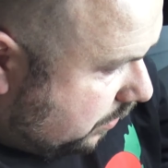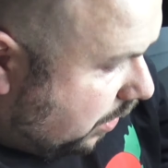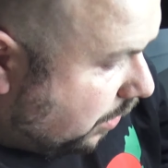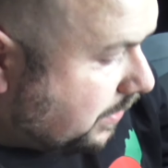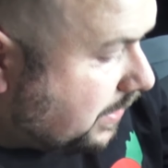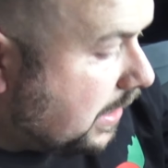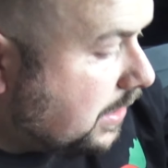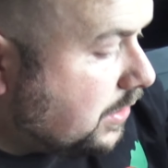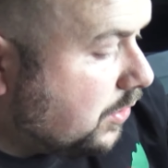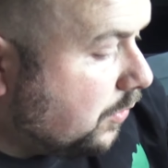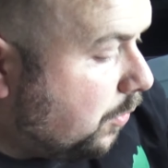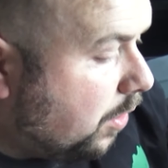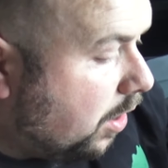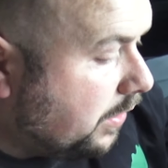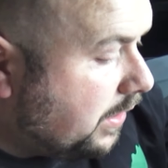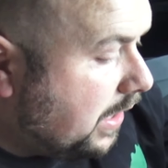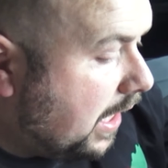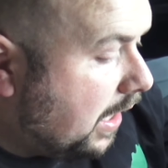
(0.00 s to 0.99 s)
no, sensor
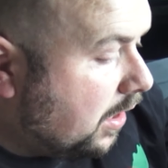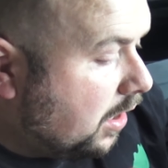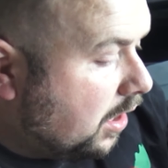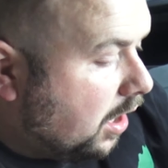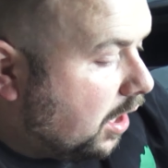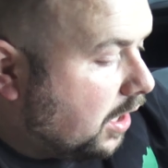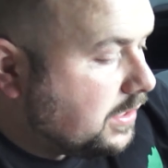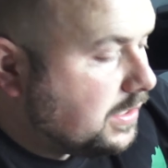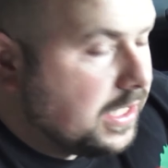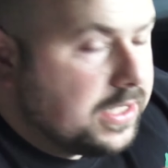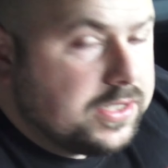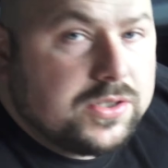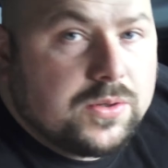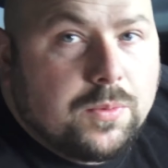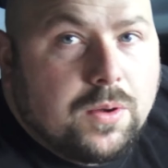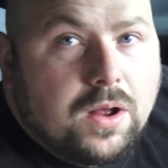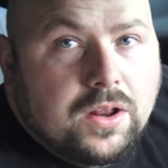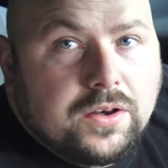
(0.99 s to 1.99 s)
1, yeah, our
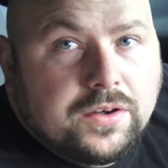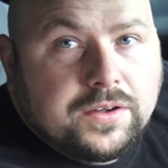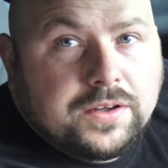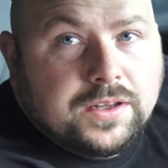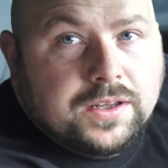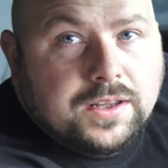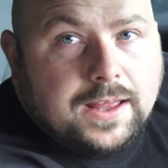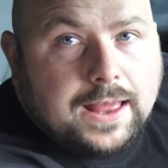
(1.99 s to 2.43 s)
sensor 1